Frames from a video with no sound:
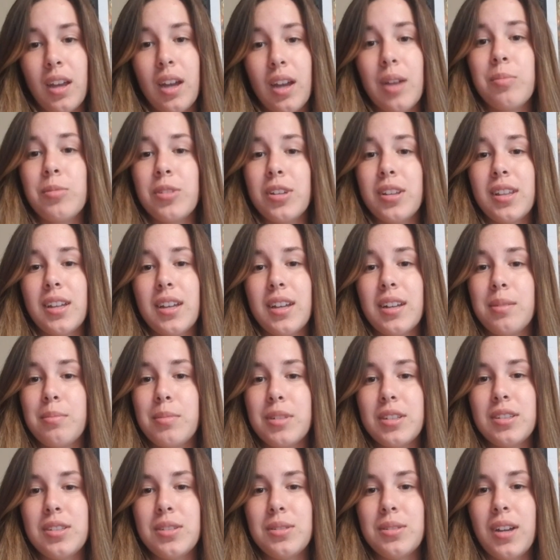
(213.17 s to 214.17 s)
I'm really gonna
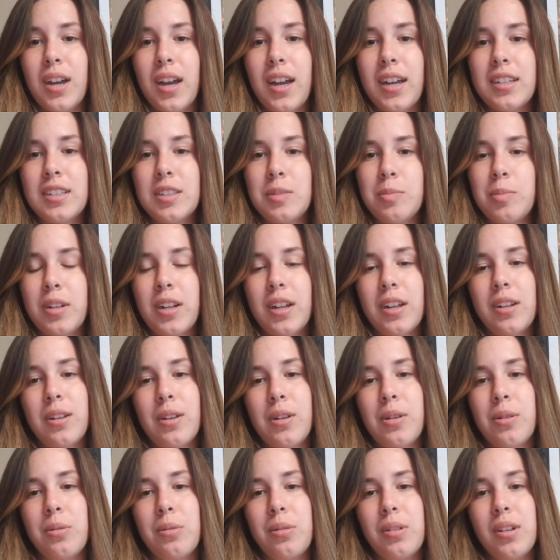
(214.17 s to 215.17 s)
miss you guys, but I
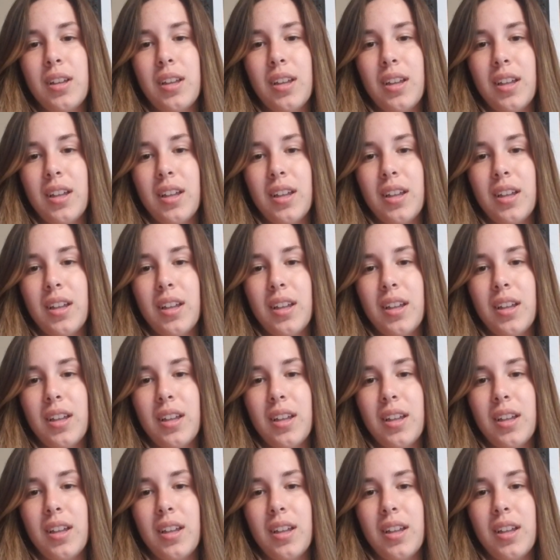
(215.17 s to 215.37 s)
know